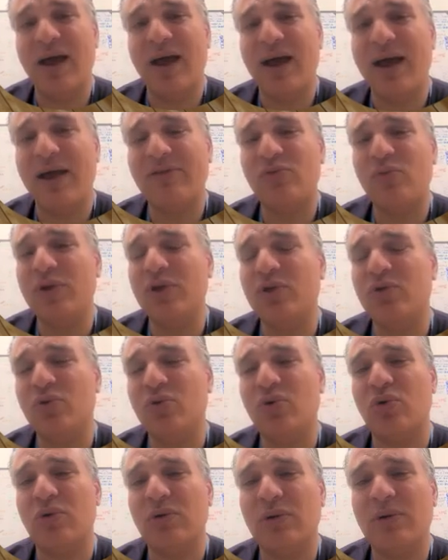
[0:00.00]
As we
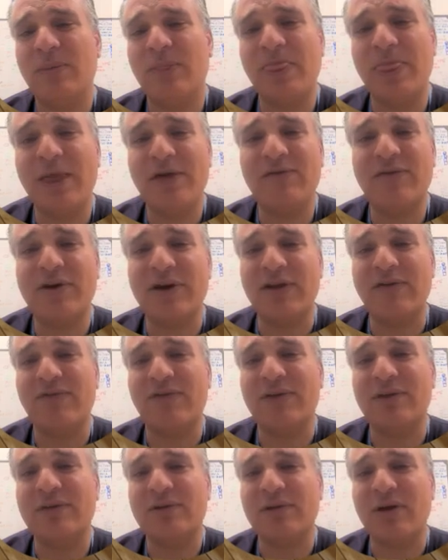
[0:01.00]
know, never
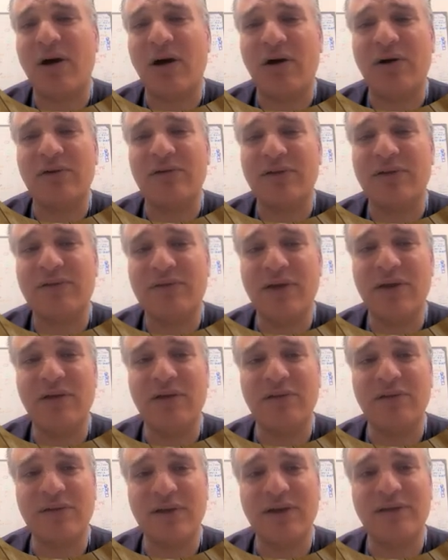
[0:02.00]
events are the
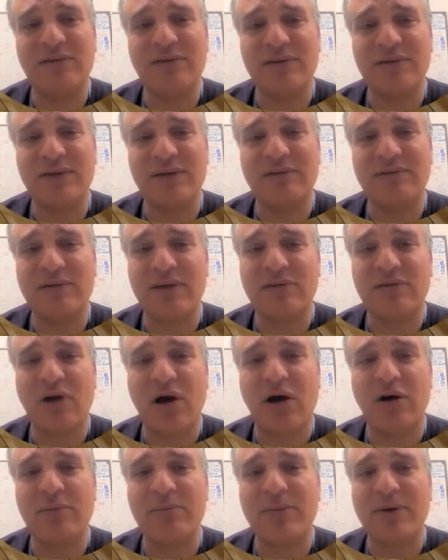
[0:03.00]
serious incidents that
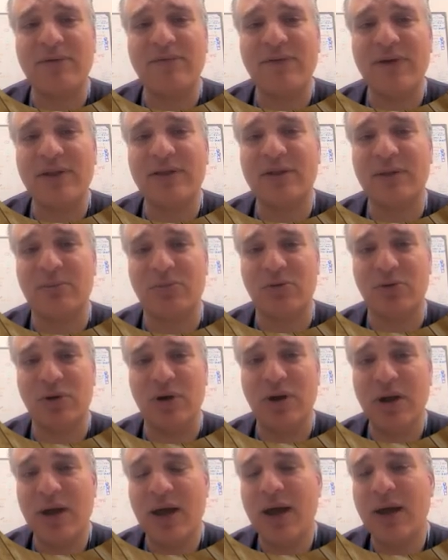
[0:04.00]
are preventable,
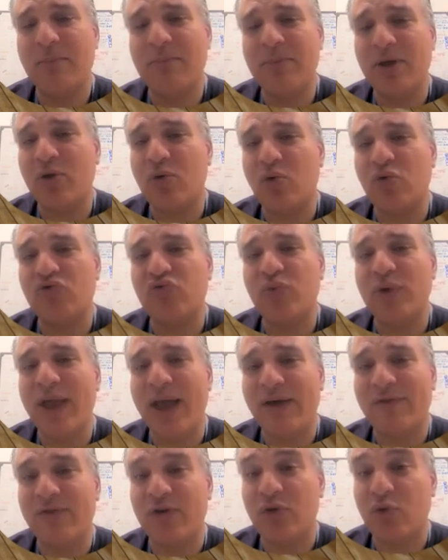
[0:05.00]
because we
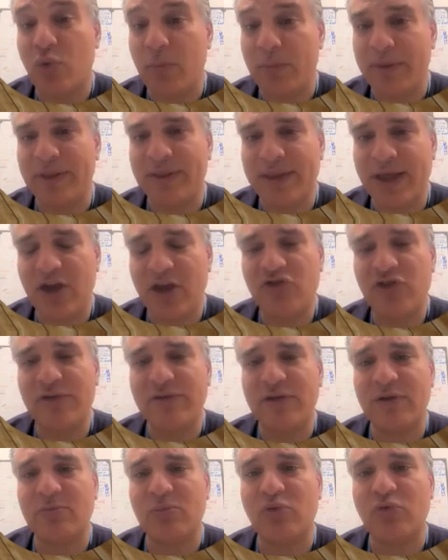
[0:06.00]
have
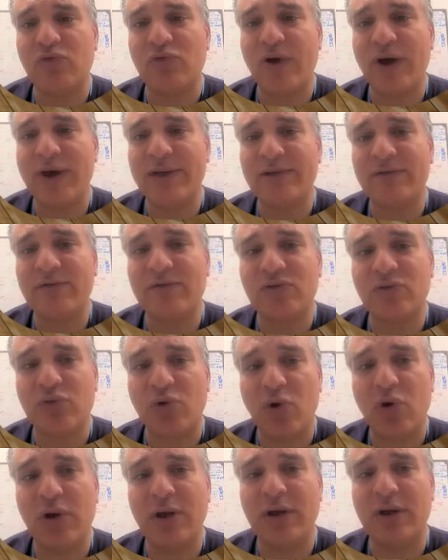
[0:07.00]
recommendations that provide
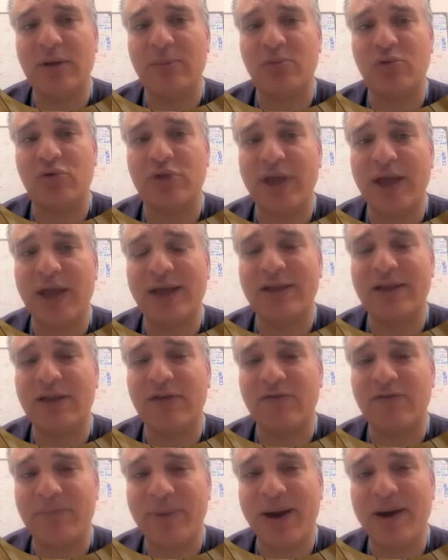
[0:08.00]
strong
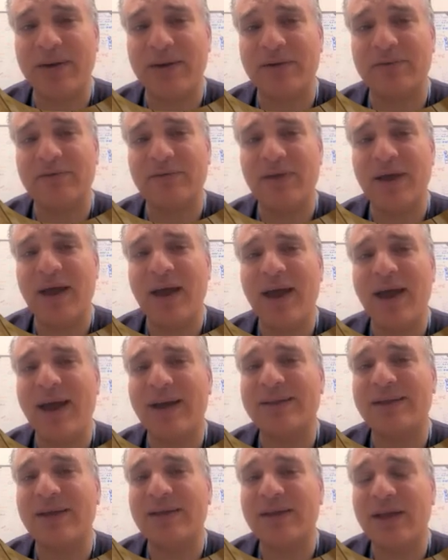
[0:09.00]
protective barriers
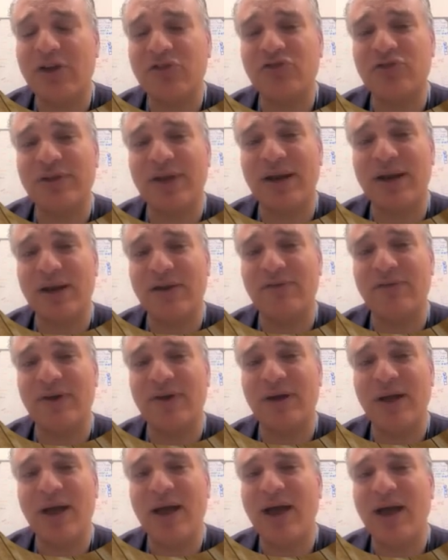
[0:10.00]
at a national
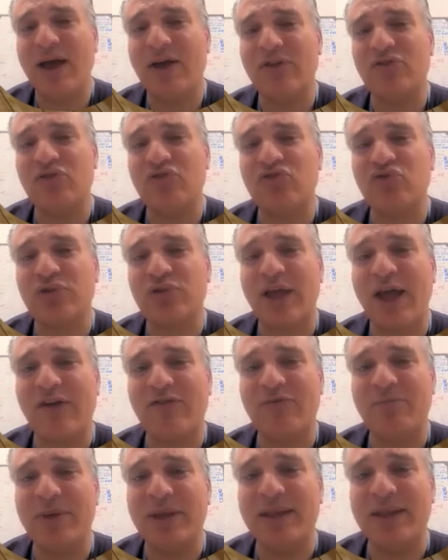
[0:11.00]
level and should
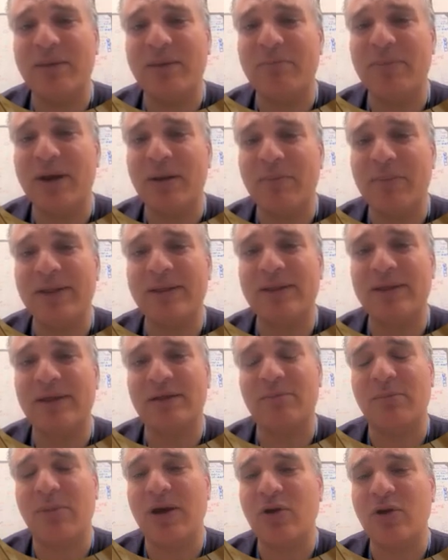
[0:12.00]
have been
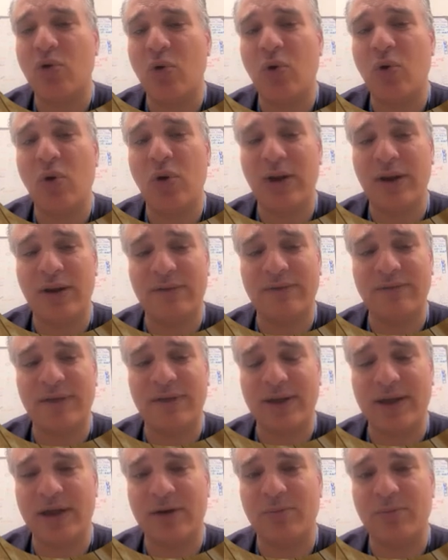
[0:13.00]
implemented by all
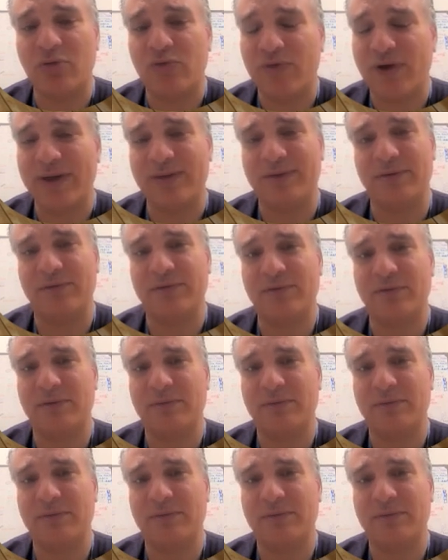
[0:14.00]
healthcare providers.